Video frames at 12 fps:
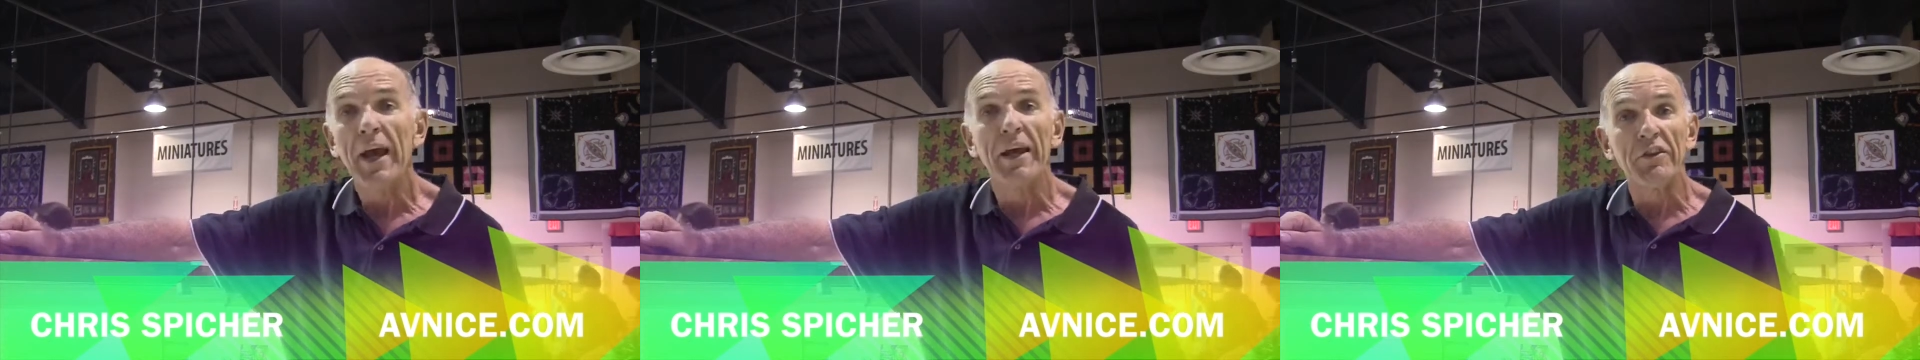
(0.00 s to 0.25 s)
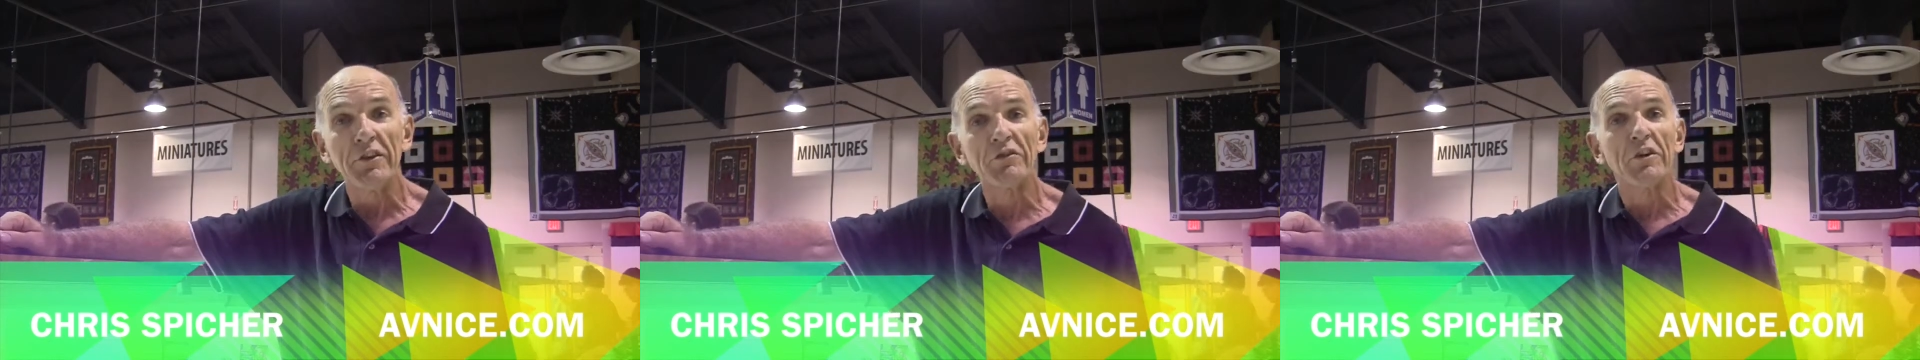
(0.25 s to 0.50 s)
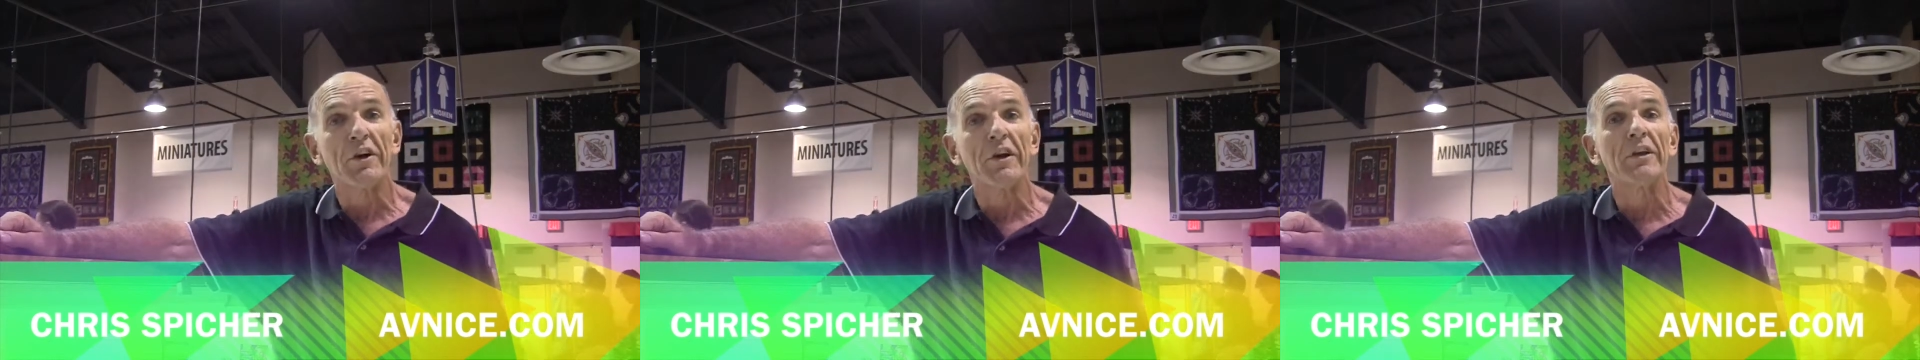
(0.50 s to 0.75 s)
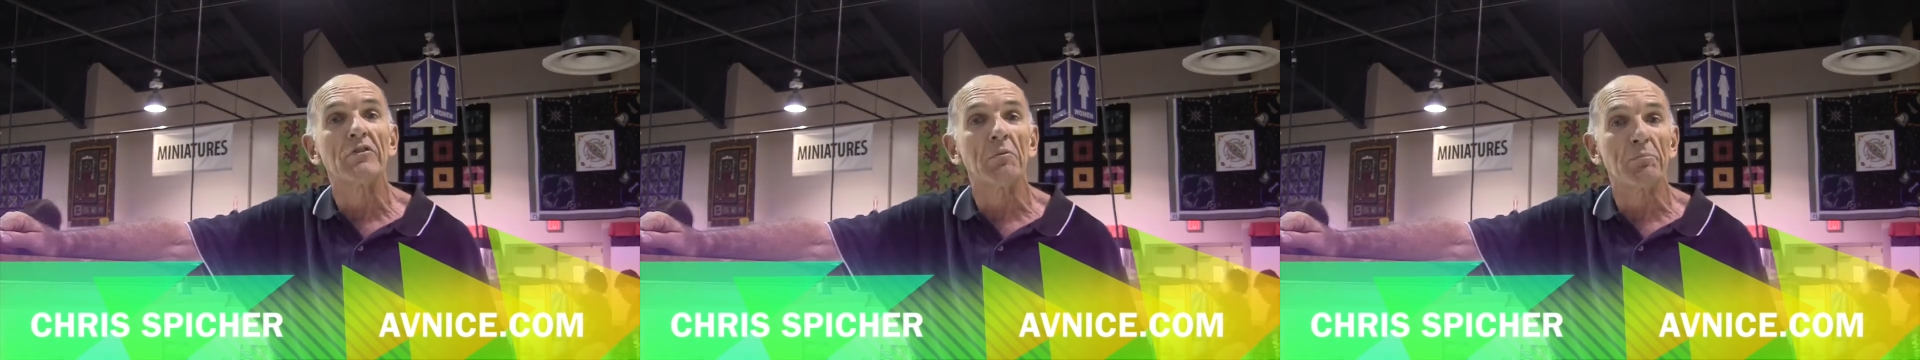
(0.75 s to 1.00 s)
And this year,
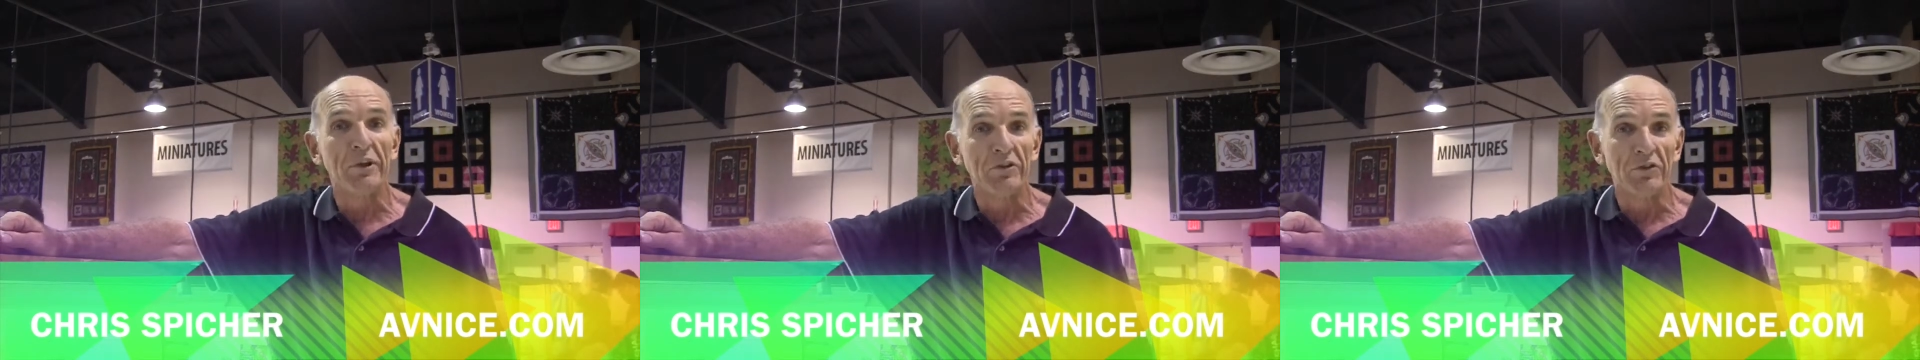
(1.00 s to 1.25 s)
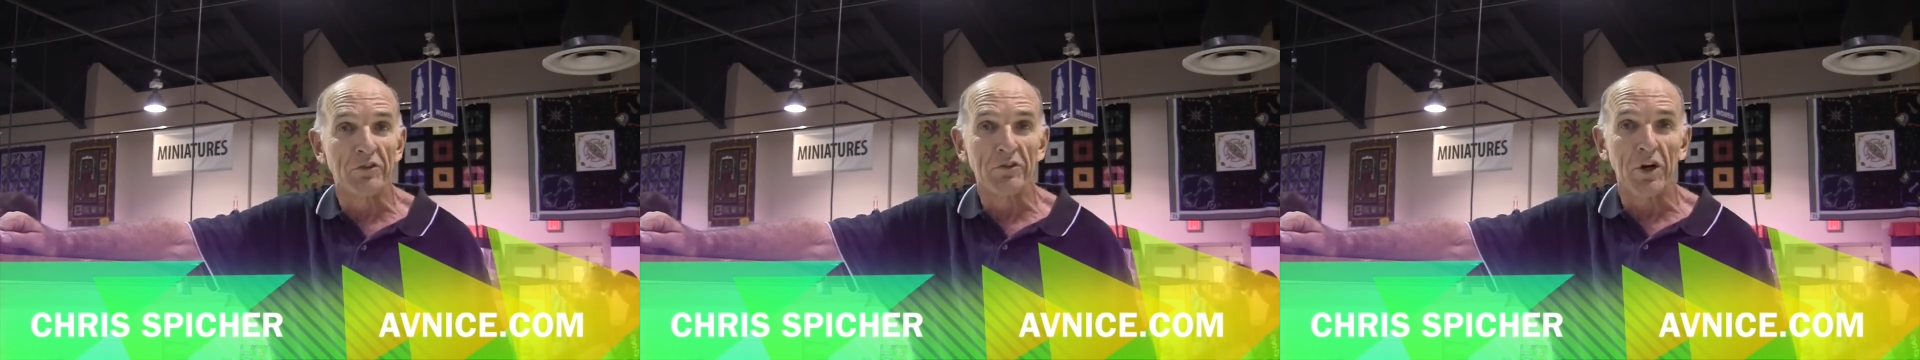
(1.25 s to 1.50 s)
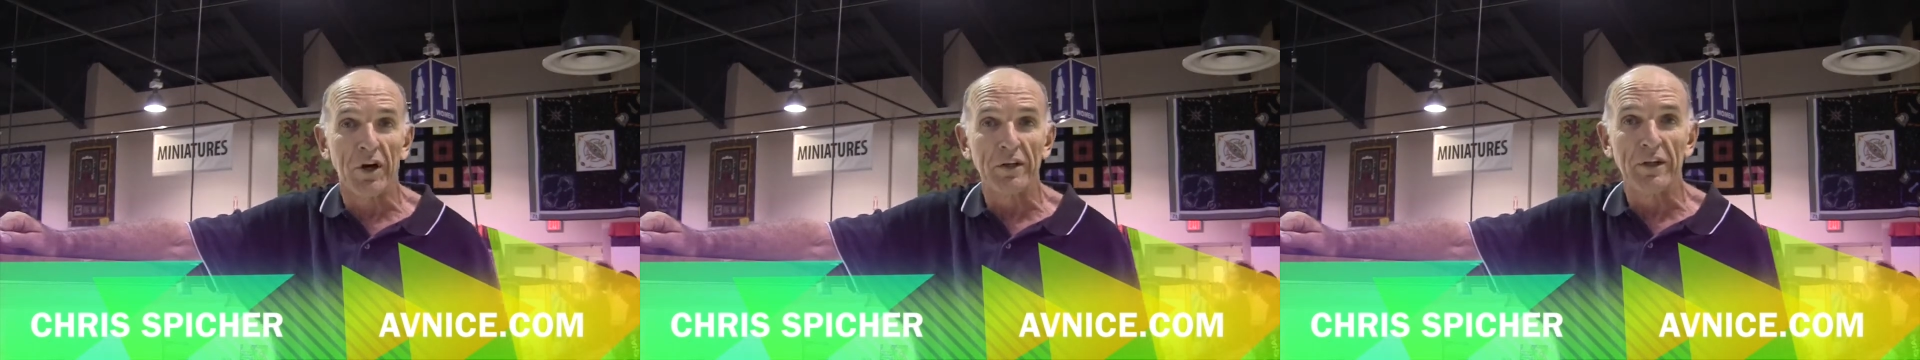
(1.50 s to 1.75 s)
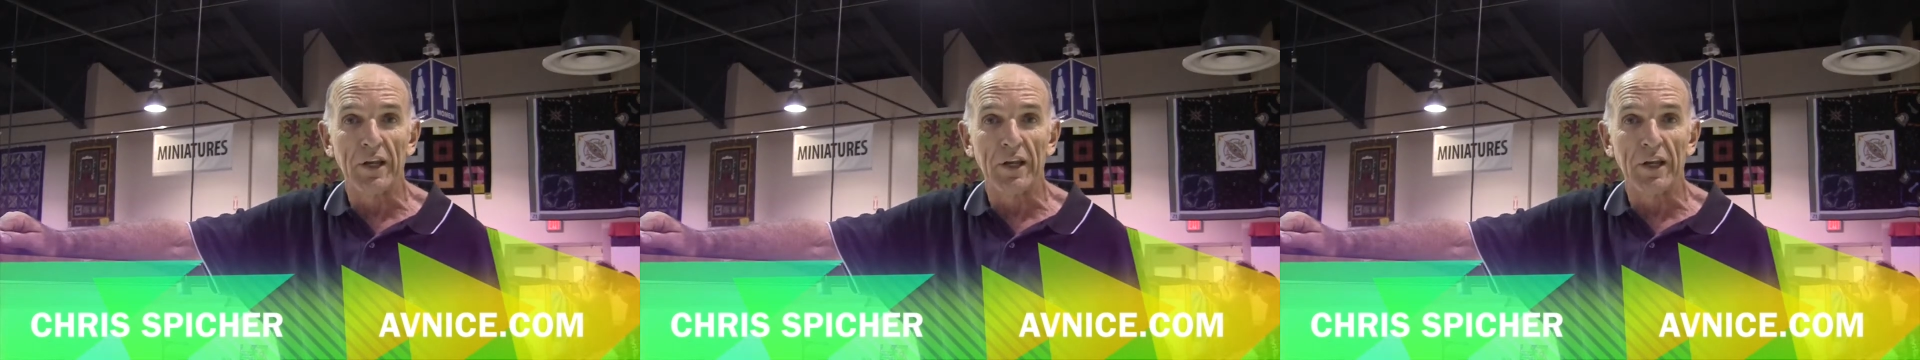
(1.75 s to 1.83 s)
it's a business card